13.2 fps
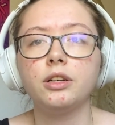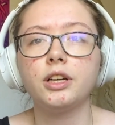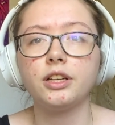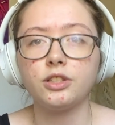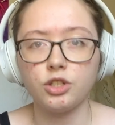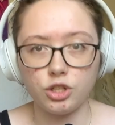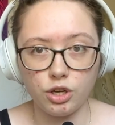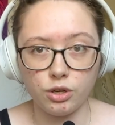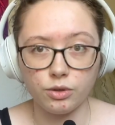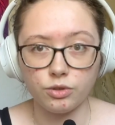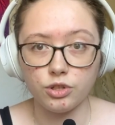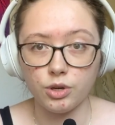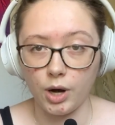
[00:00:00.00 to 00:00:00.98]

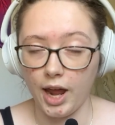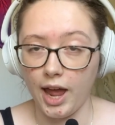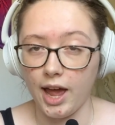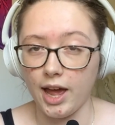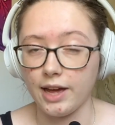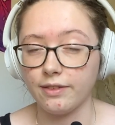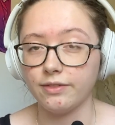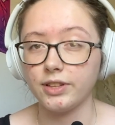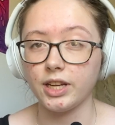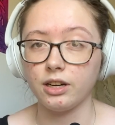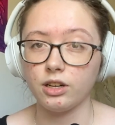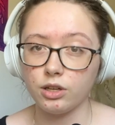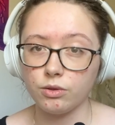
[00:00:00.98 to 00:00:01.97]
excuse do I have
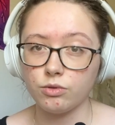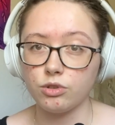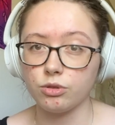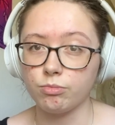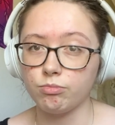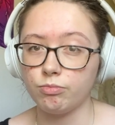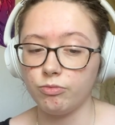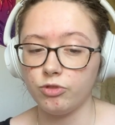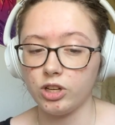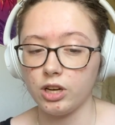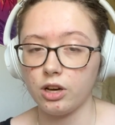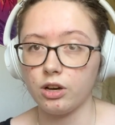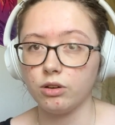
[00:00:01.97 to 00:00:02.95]
than a YouTube
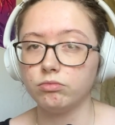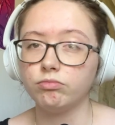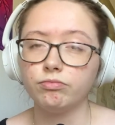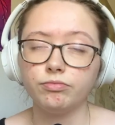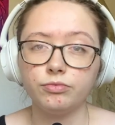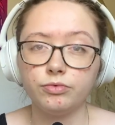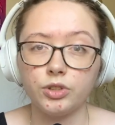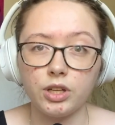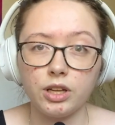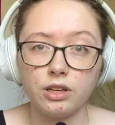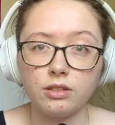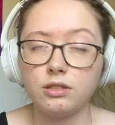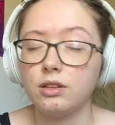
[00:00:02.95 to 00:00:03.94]
video for
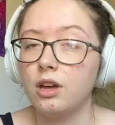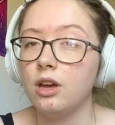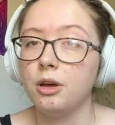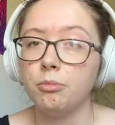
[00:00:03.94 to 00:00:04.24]
this?